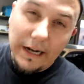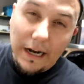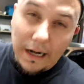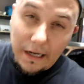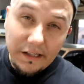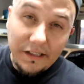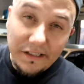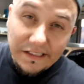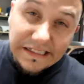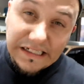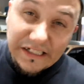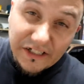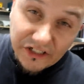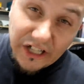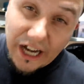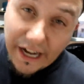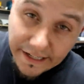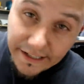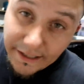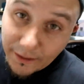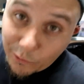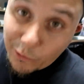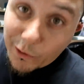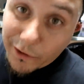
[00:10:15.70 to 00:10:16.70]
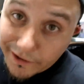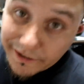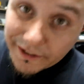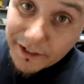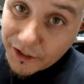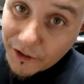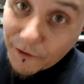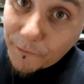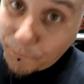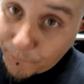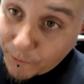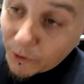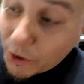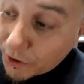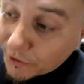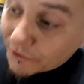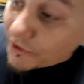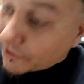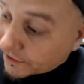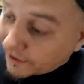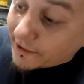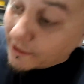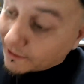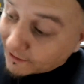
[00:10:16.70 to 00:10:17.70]
got to at least shake it really good
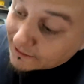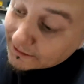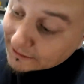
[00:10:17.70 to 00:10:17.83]
first.